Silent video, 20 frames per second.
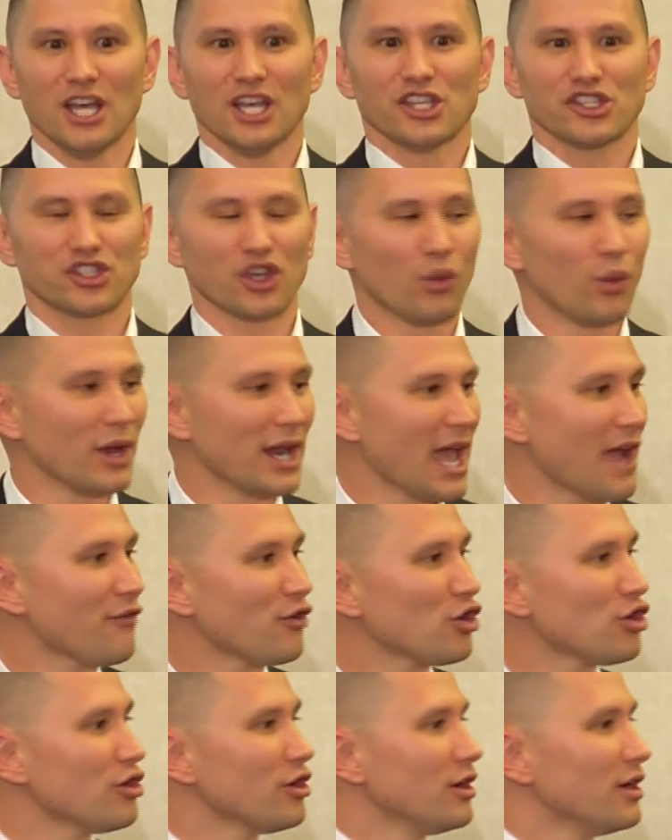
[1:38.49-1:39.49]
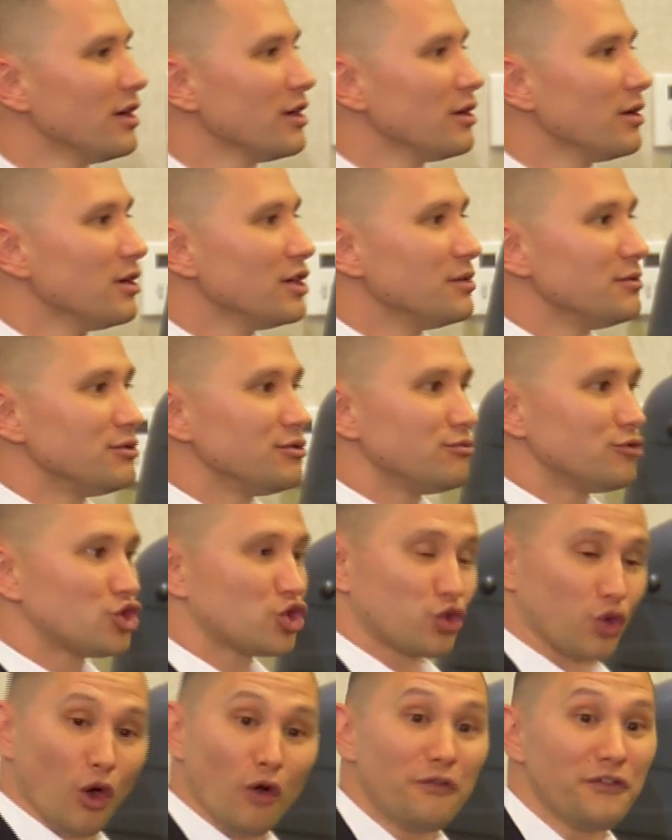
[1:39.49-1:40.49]
So whatever
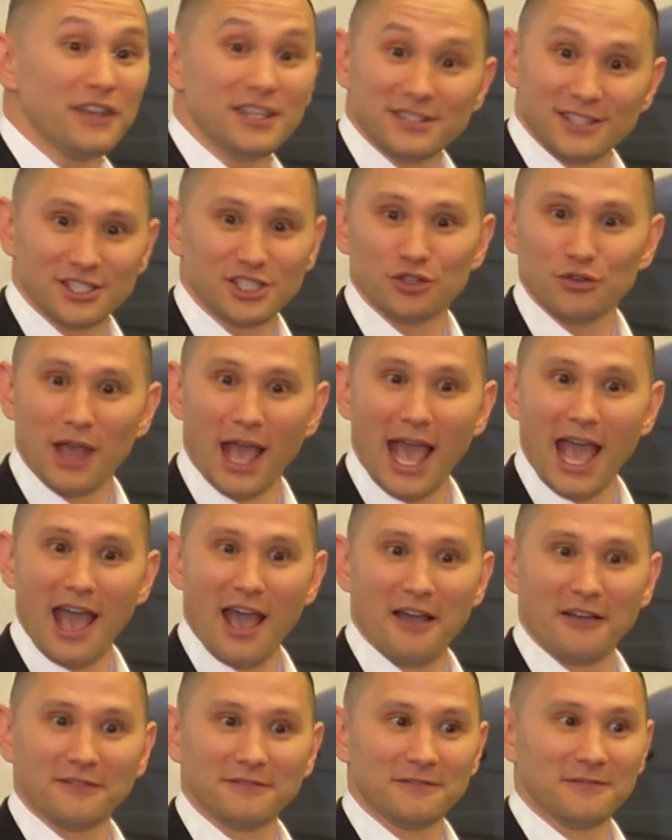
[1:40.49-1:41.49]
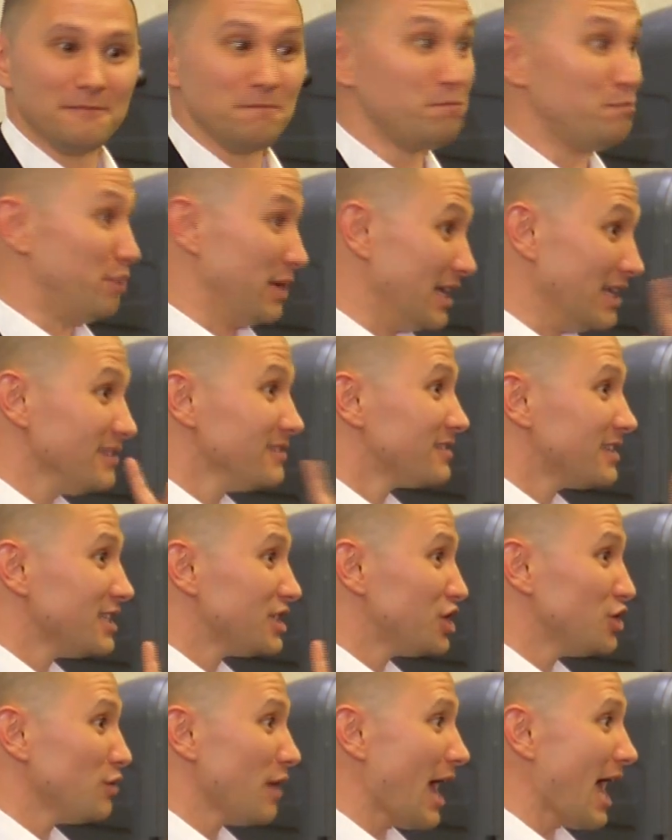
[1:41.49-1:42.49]
trophies that you have, pins
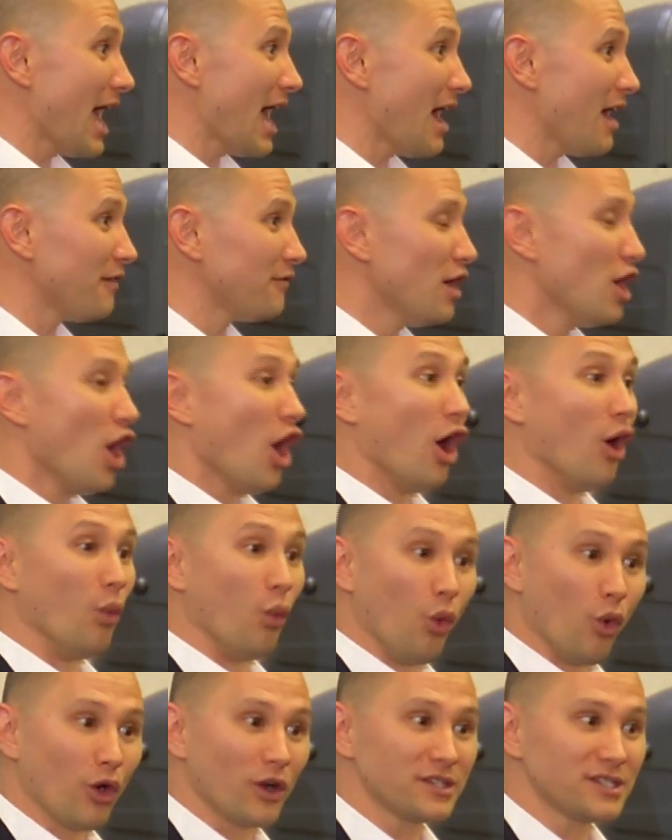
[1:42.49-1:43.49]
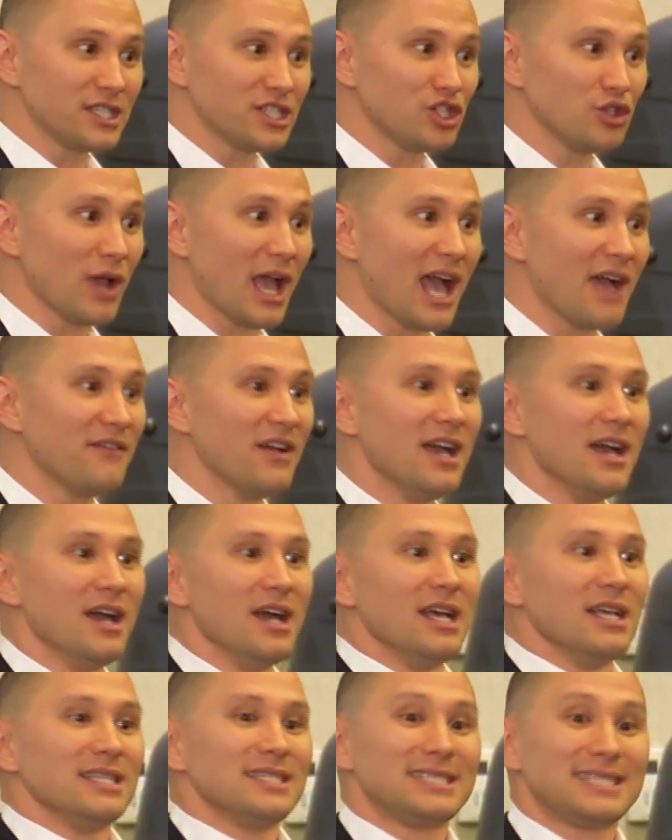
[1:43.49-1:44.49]
that you have, awards that you have,
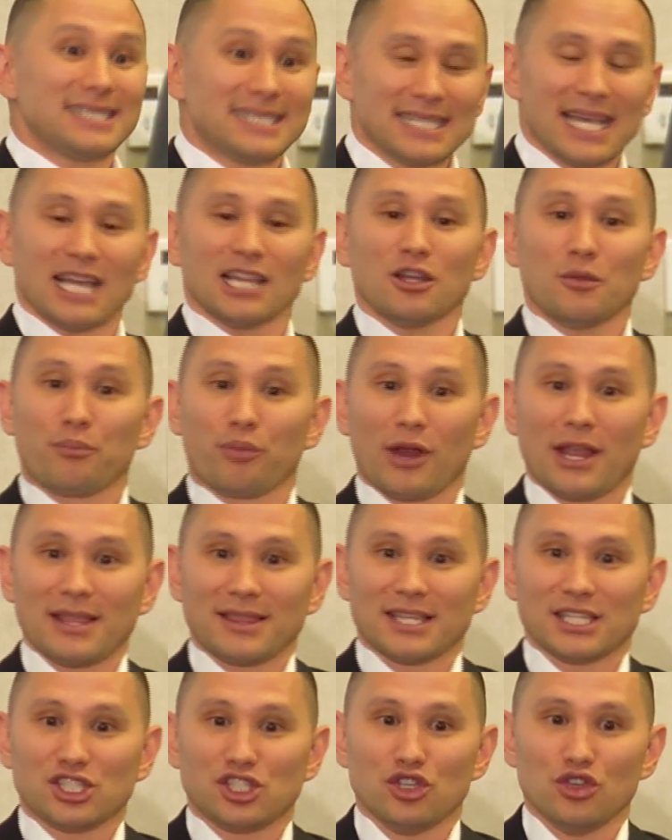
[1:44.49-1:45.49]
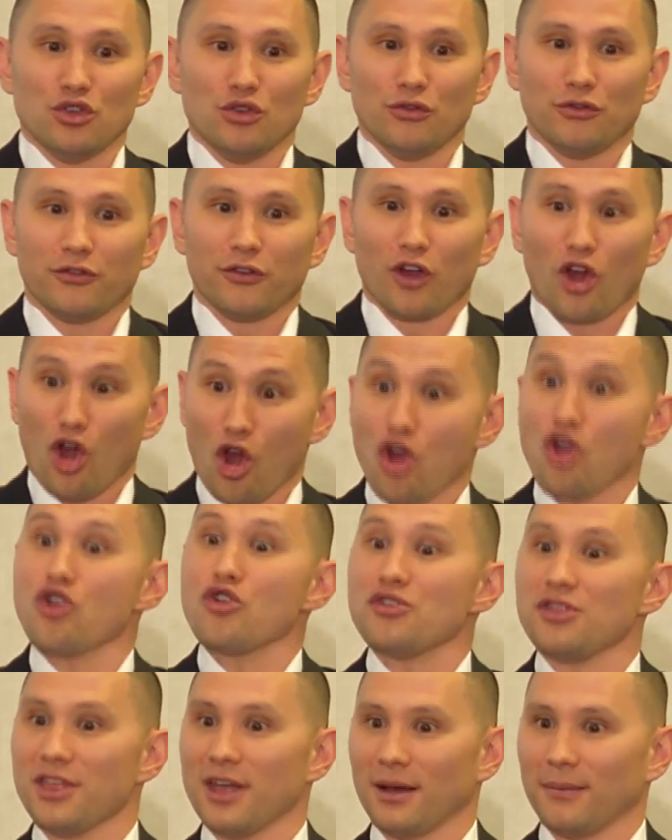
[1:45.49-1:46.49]
celebrate that you've
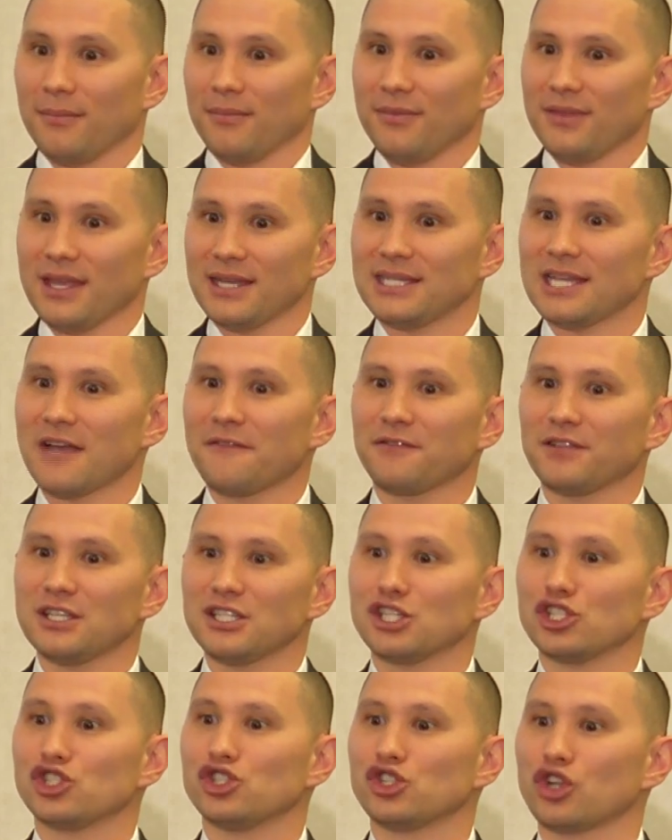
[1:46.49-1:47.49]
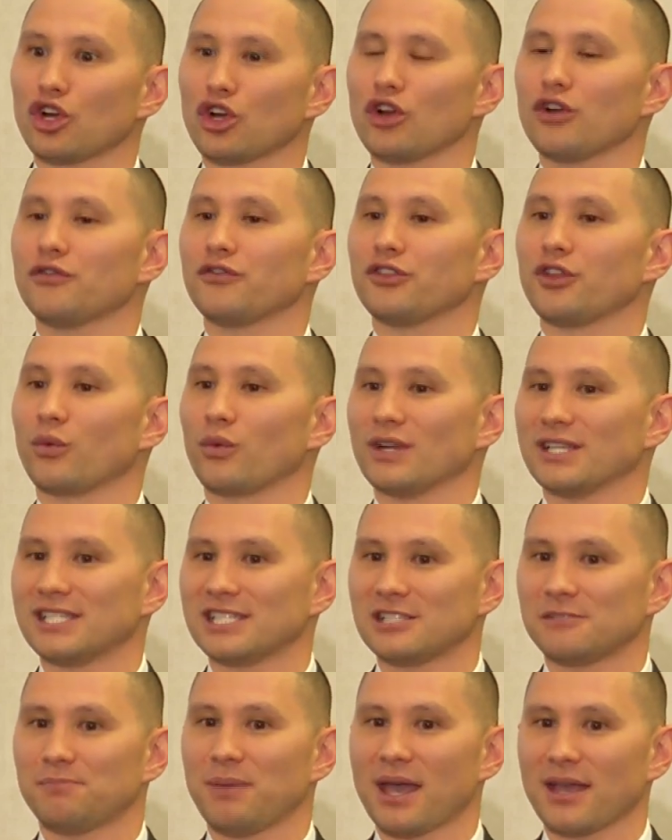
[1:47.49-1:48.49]
earned them. They definitely deserve the
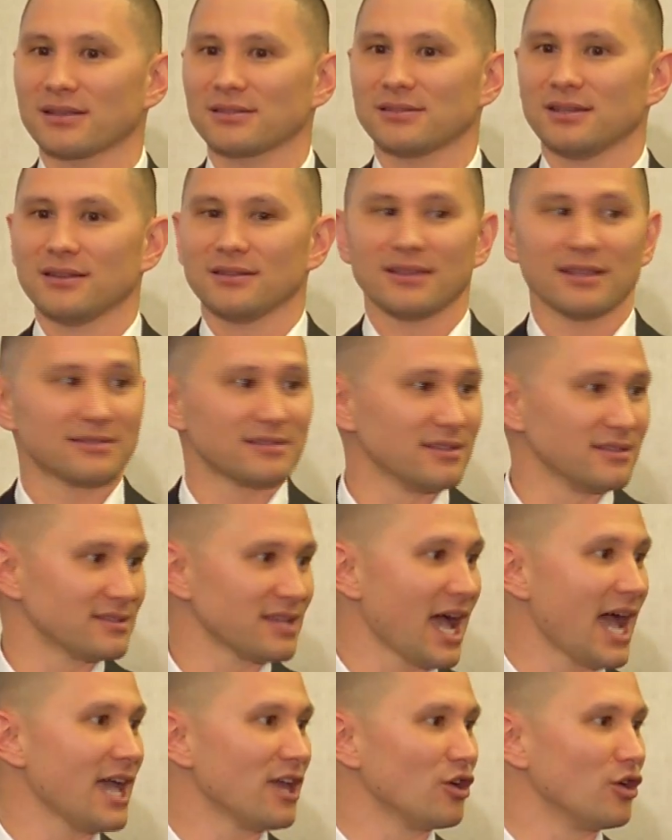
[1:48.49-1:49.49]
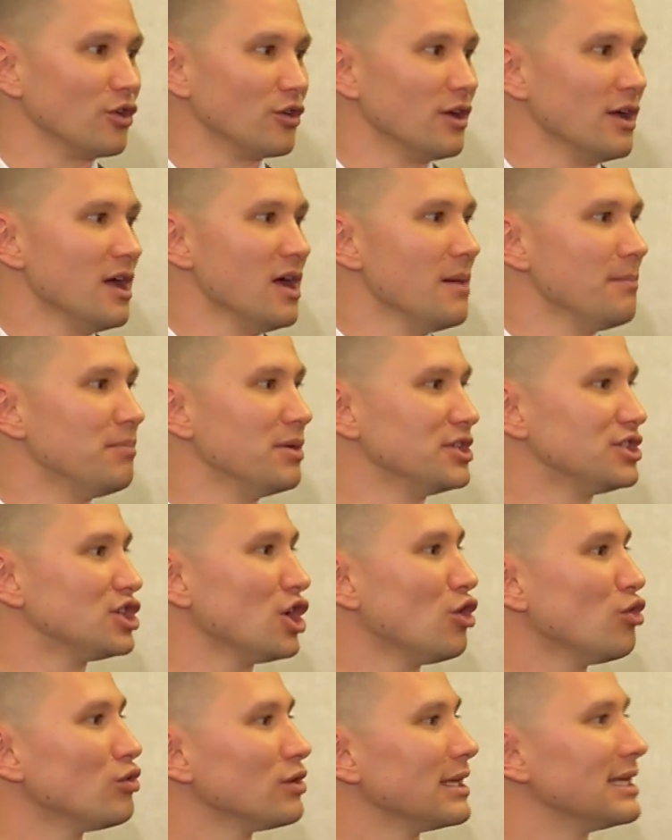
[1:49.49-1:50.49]
respect that's entitled, but
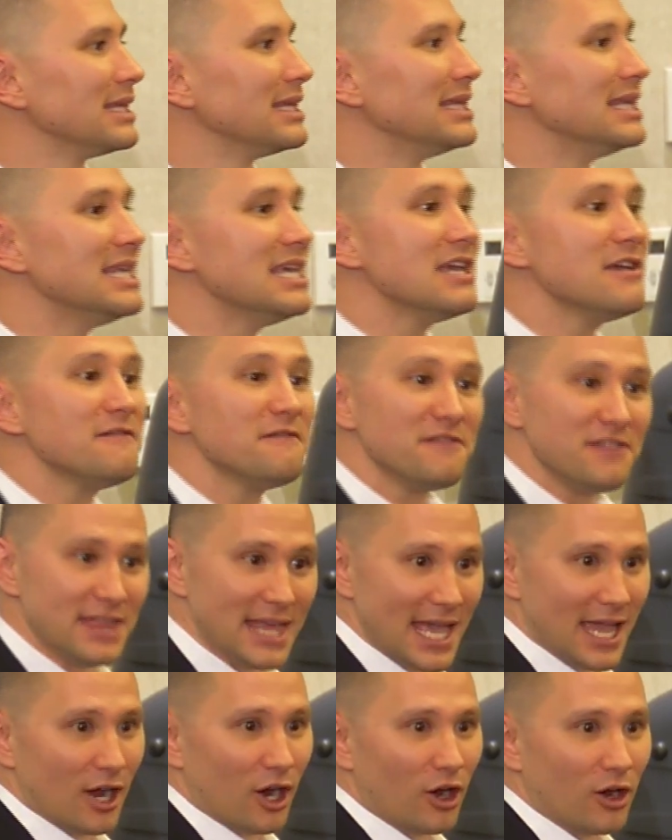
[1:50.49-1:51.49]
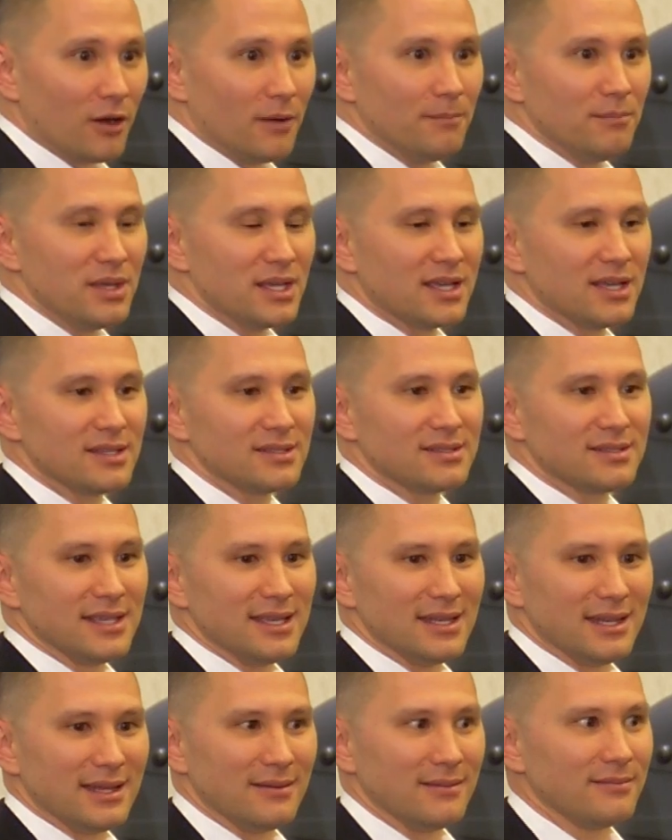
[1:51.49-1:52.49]
don't live there because
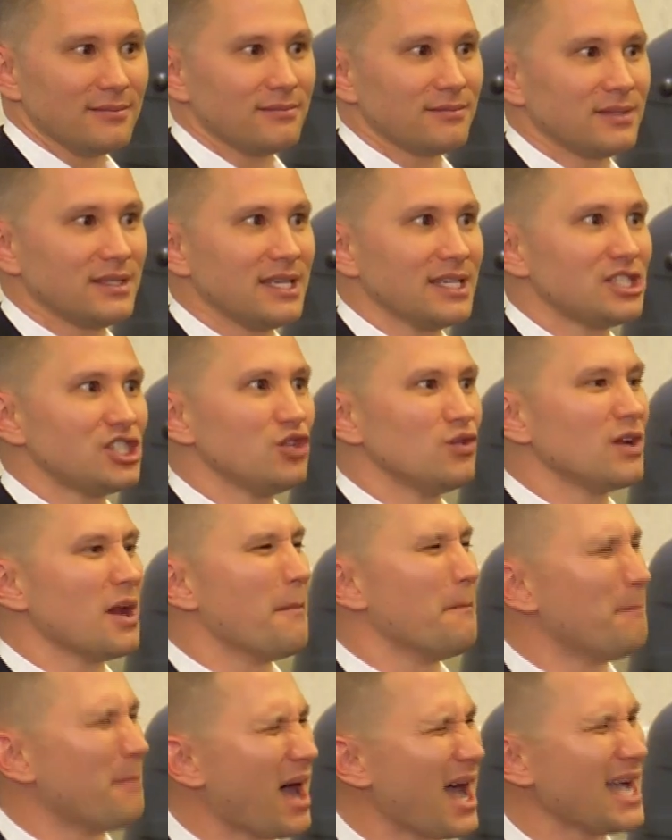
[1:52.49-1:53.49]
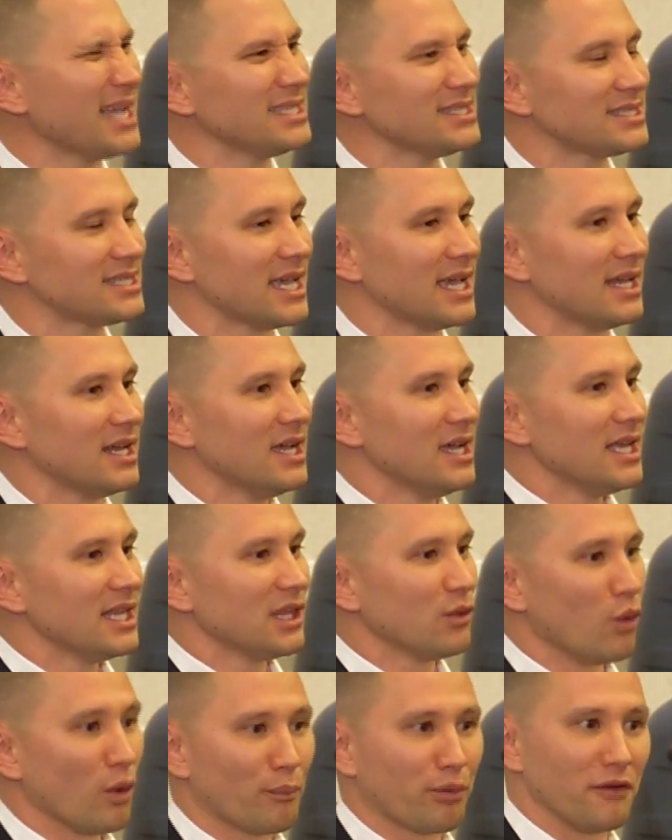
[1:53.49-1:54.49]
it gets you in a mindset
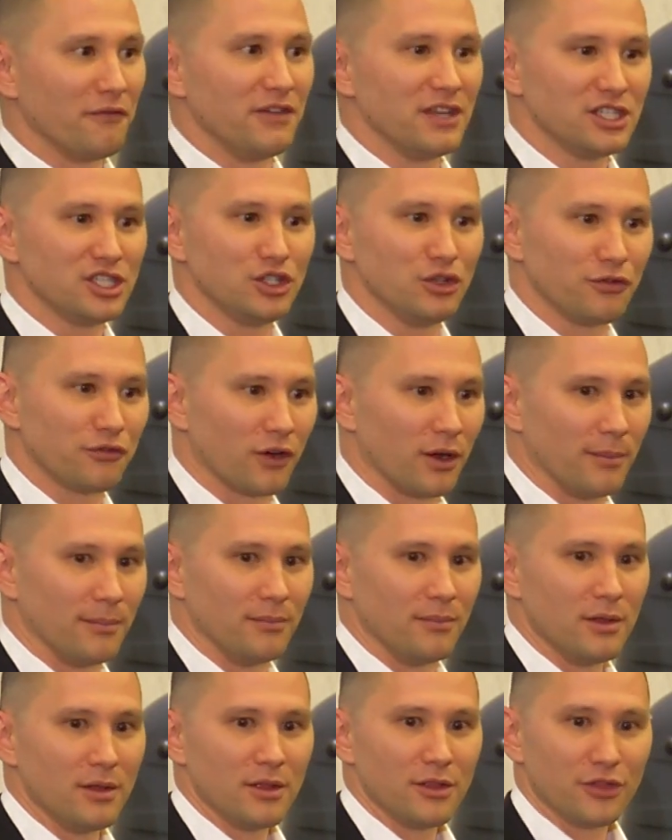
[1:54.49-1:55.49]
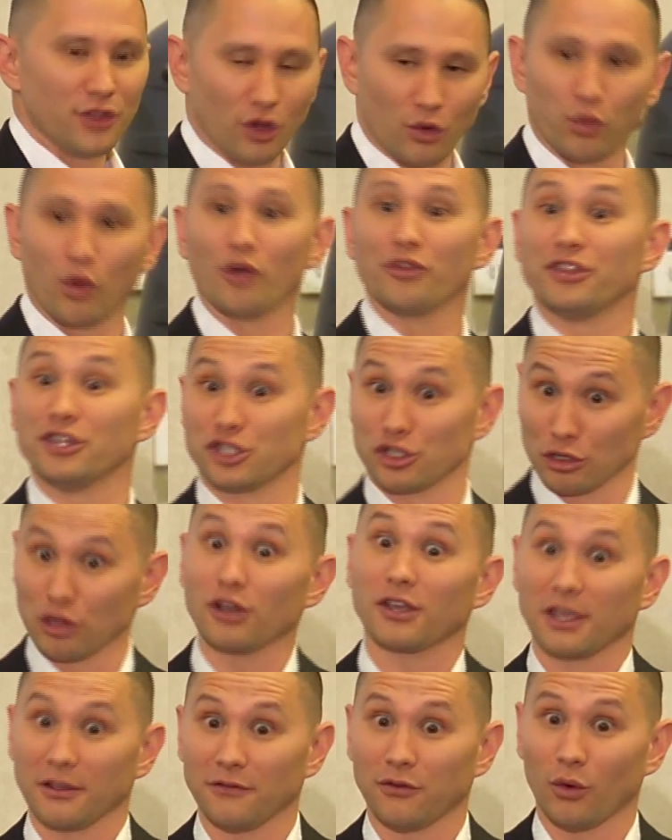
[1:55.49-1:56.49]
that will prevent you from the growth that you're
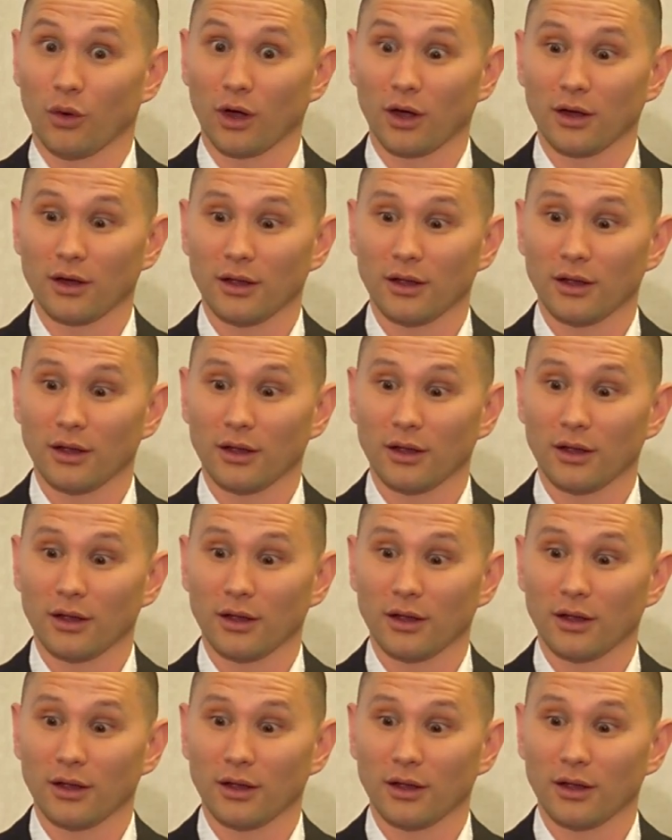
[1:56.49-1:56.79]
looking for.